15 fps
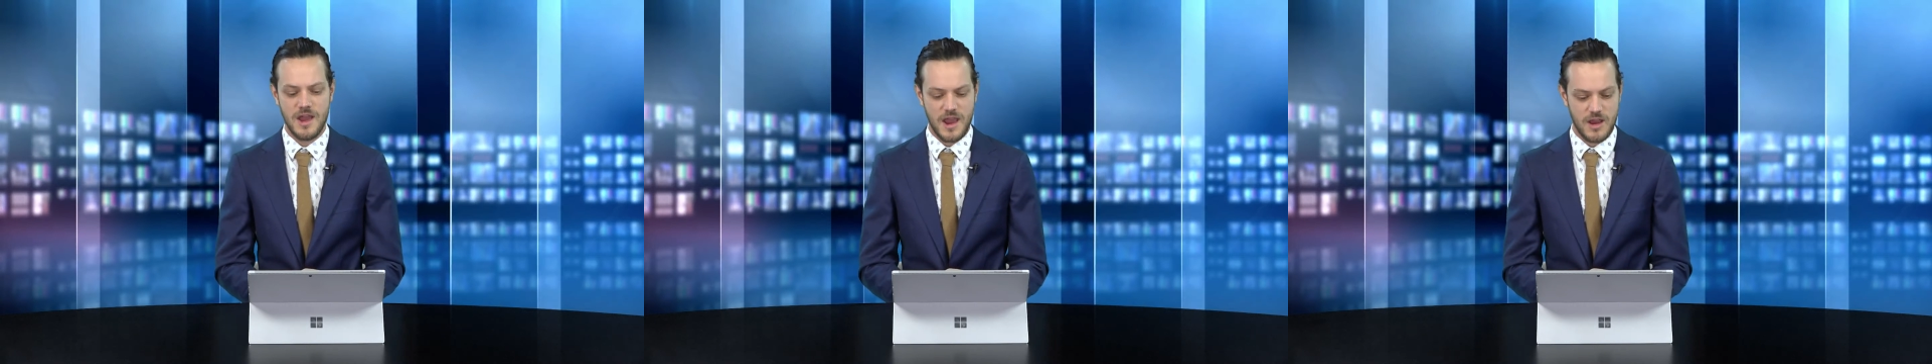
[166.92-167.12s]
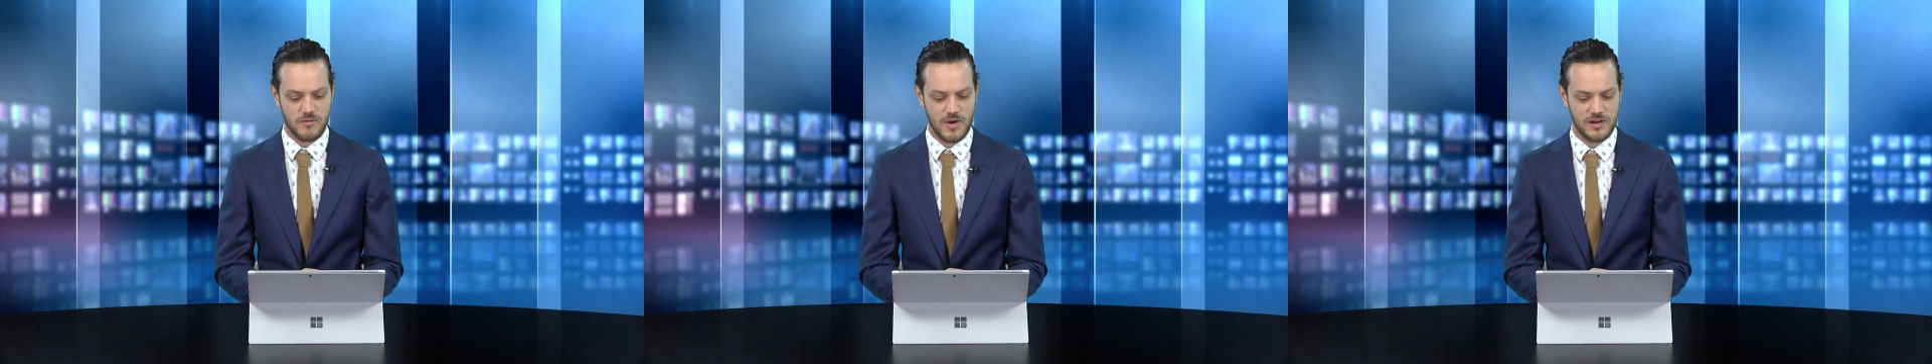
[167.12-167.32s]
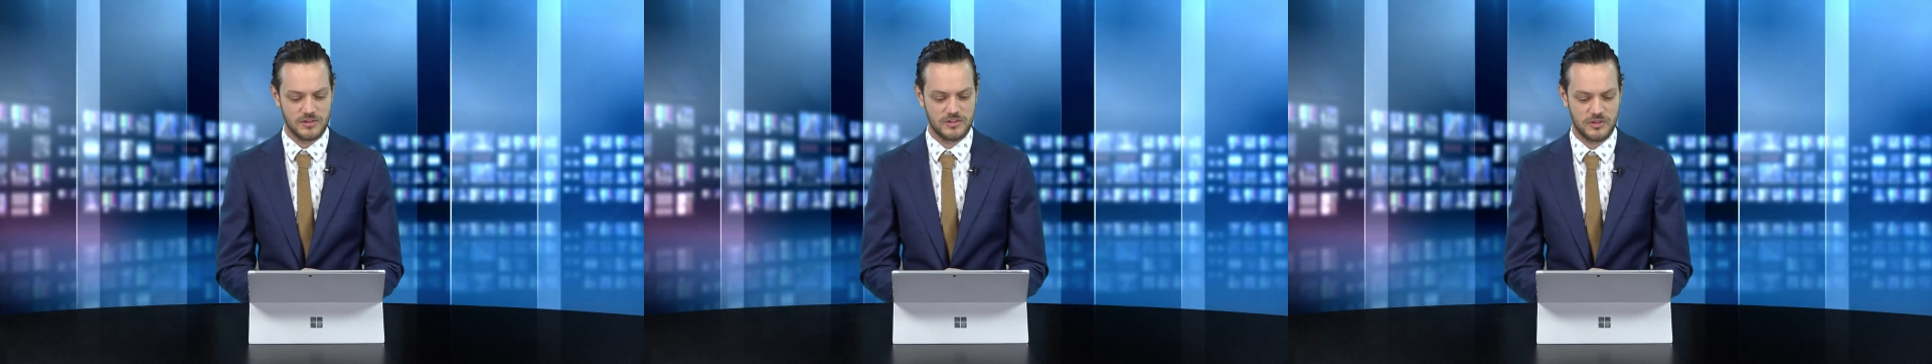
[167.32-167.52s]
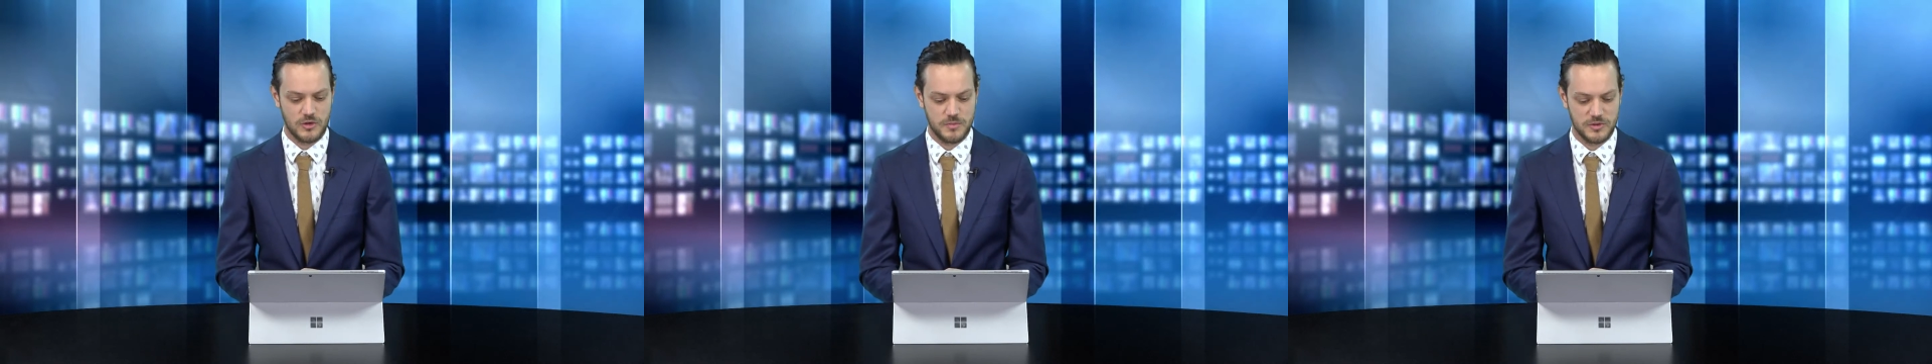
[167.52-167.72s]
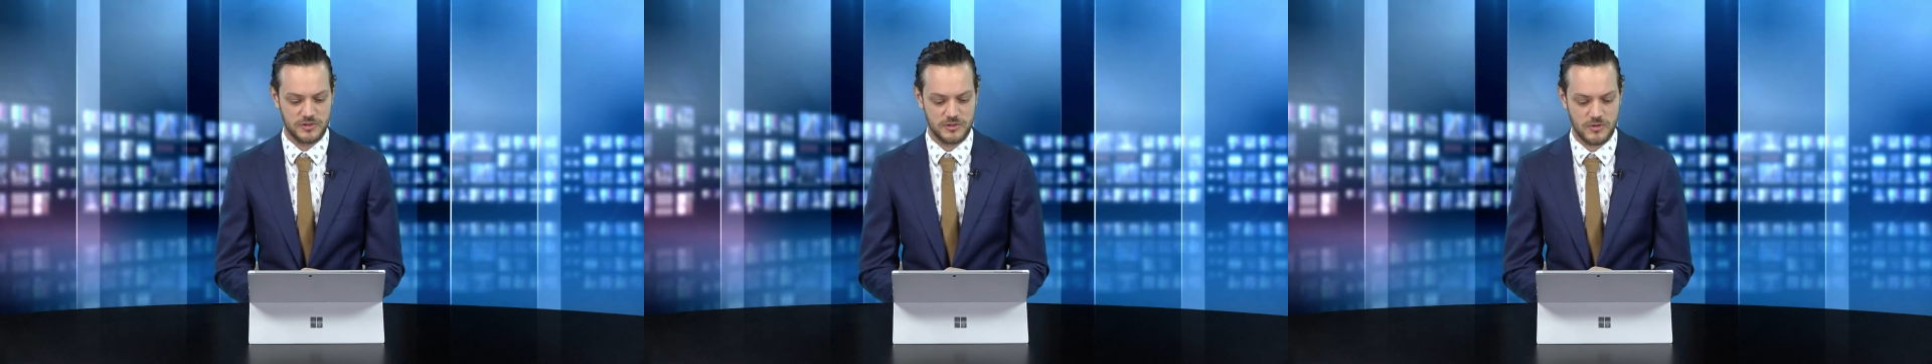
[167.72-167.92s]
It ran a
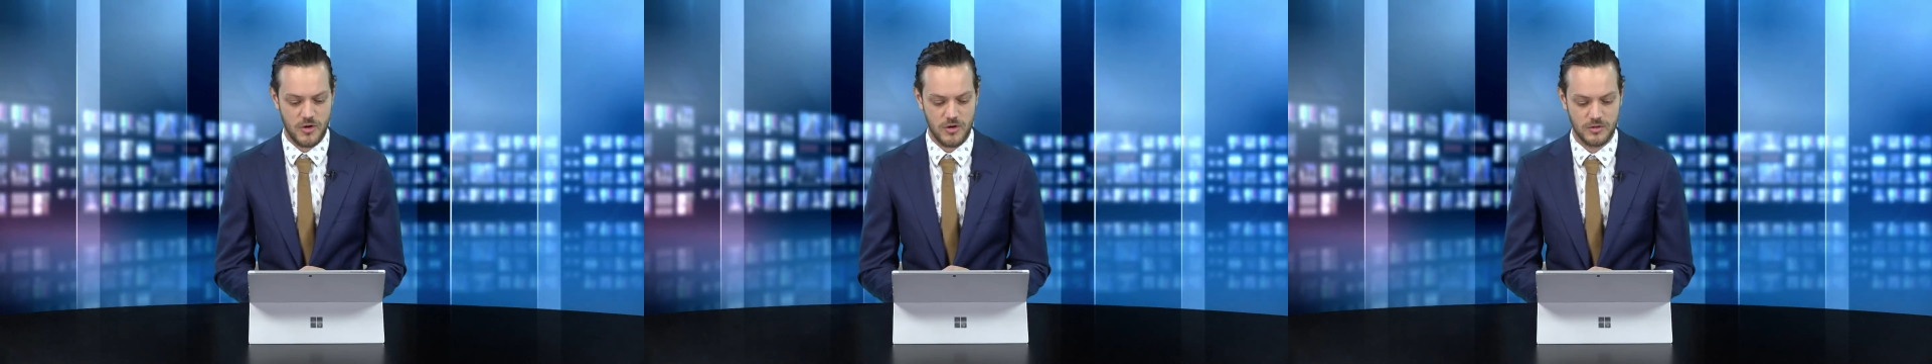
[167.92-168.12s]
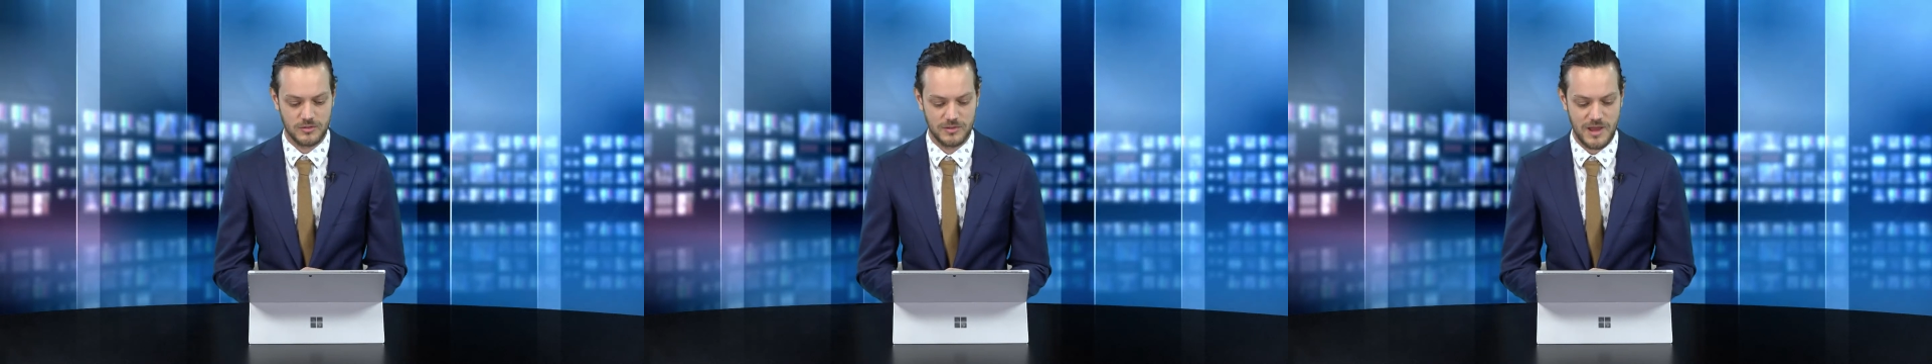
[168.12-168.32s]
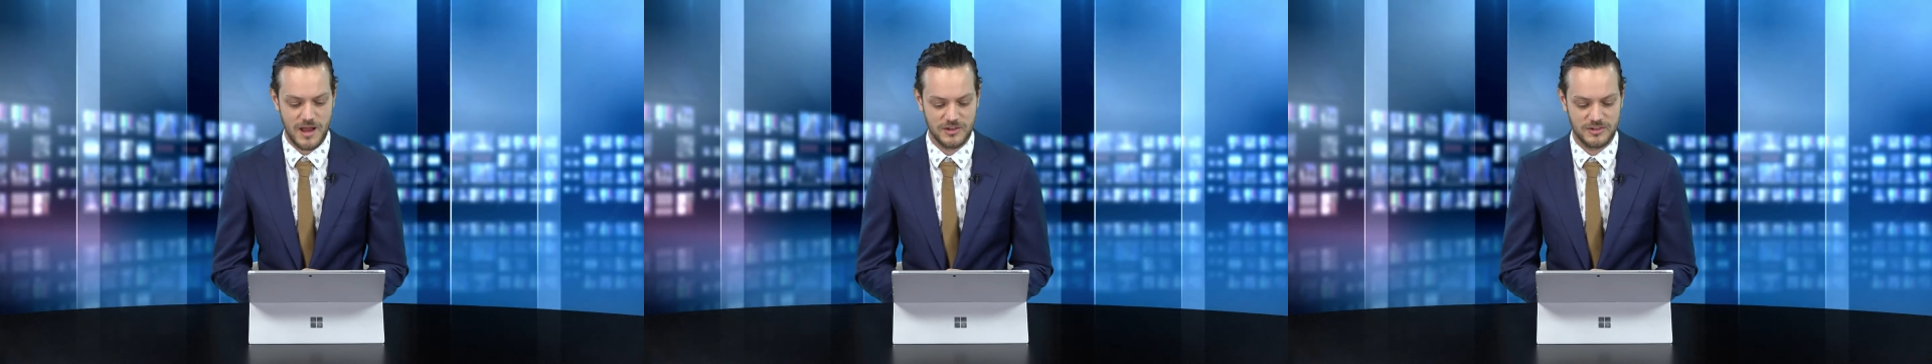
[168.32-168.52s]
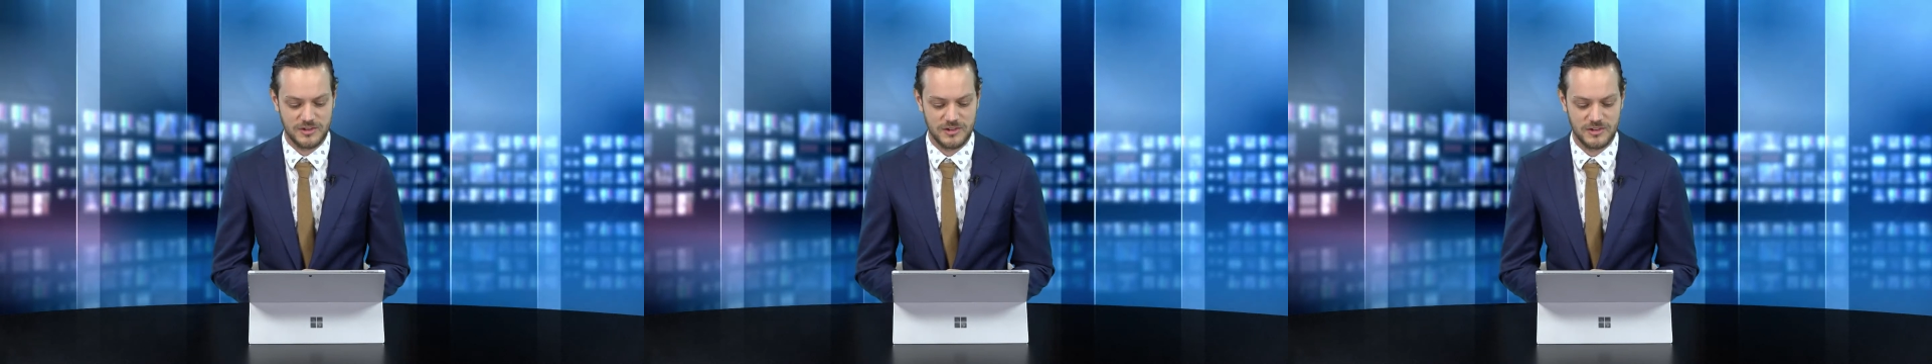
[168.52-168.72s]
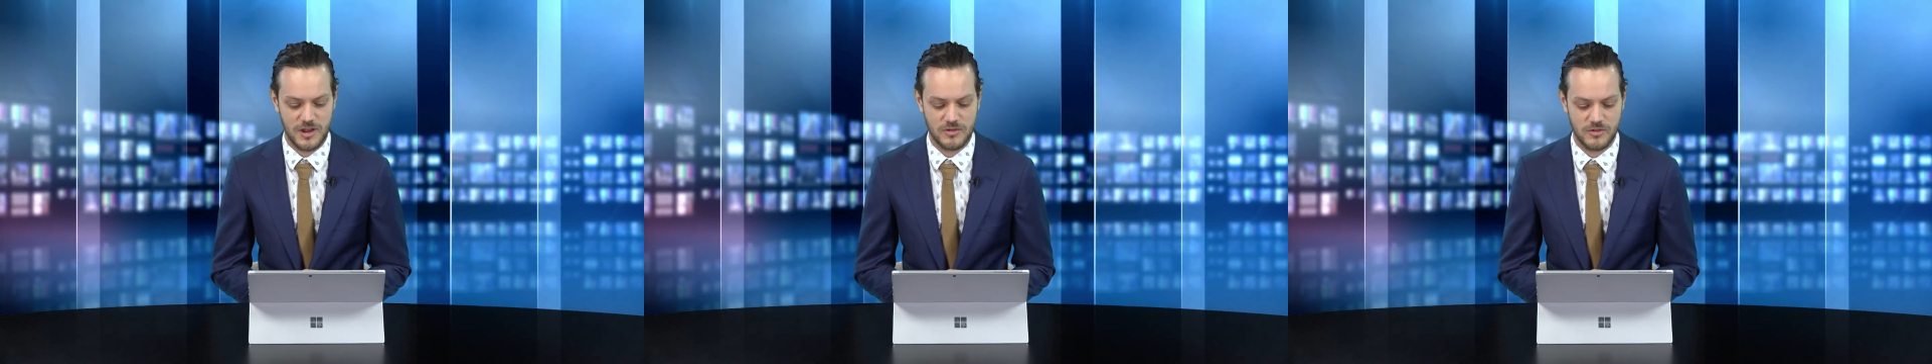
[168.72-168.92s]
super strong last
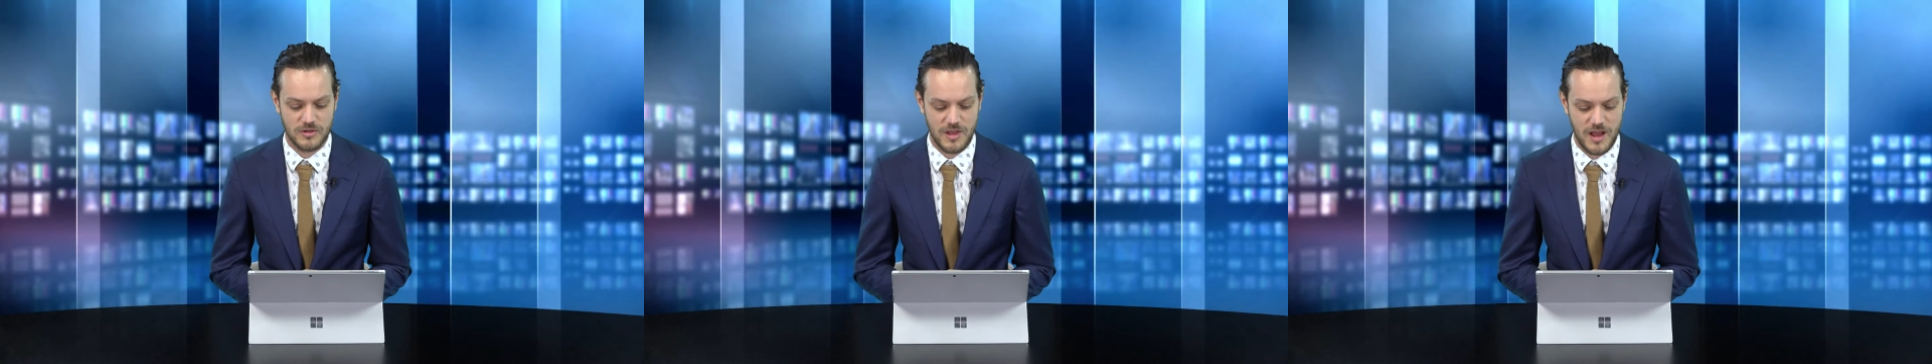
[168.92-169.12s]
600,